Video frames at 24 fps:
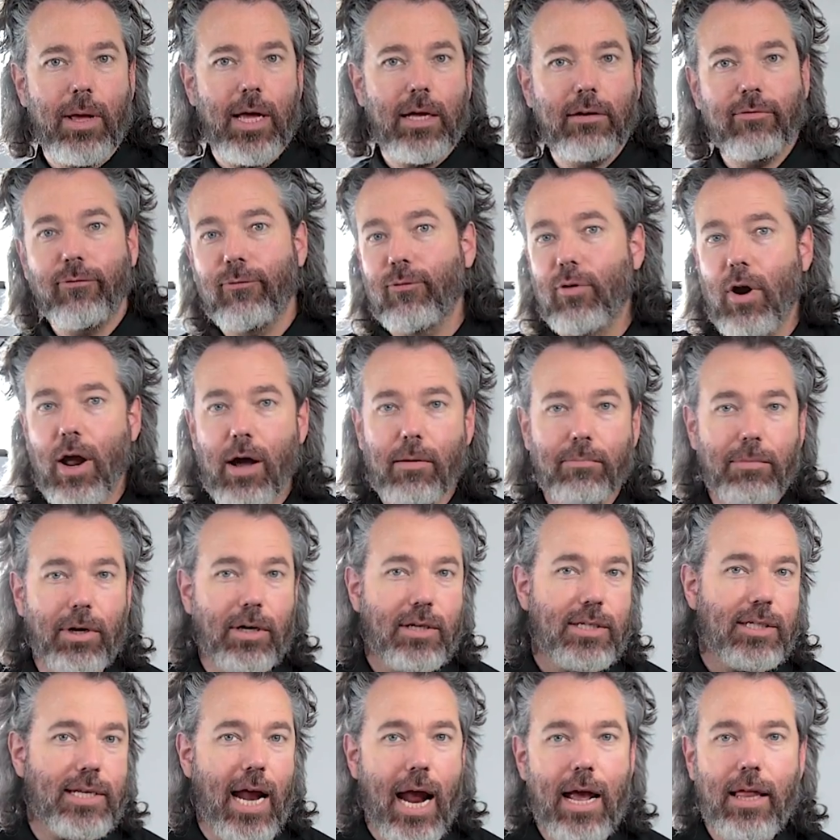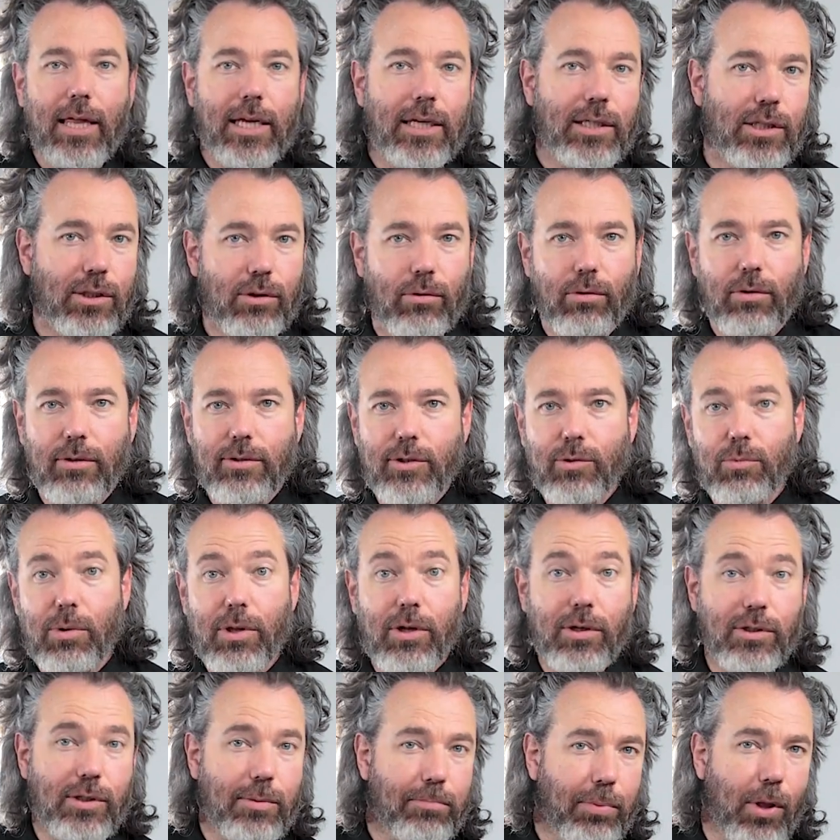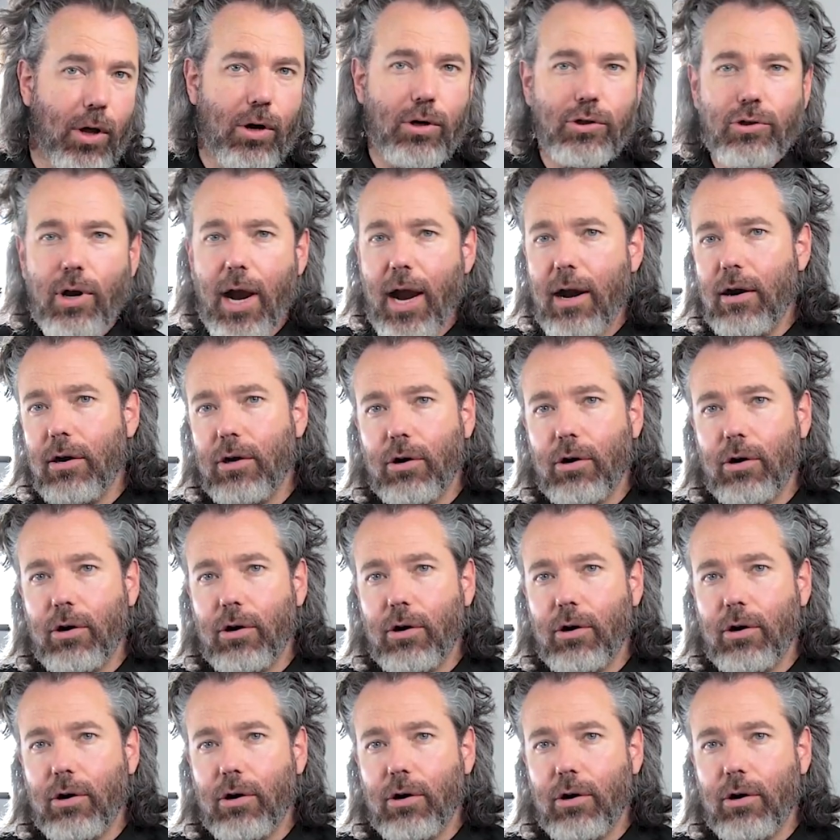it from your styling tools, whether it's a blow dryer,